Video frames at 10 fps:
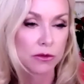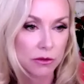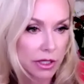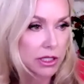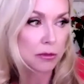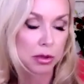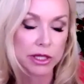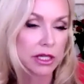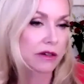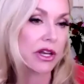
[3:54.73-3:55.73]
in the
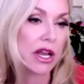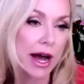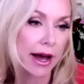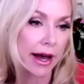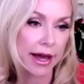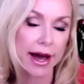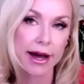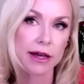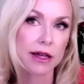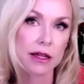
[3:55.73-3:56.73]
blink of an eye.
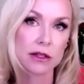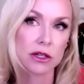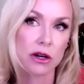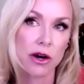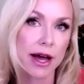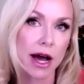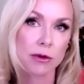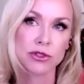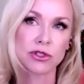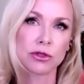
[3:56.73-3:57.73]
I
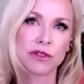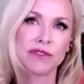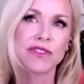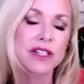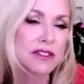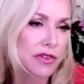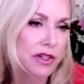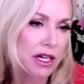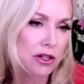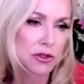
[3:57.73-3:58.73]
was doing fitness
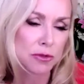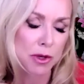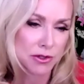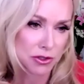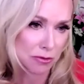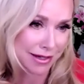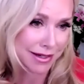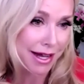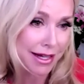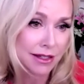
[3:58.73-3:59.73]
videos sponsored by
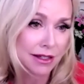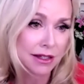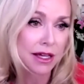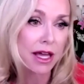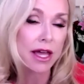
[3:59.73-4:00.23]
Nike.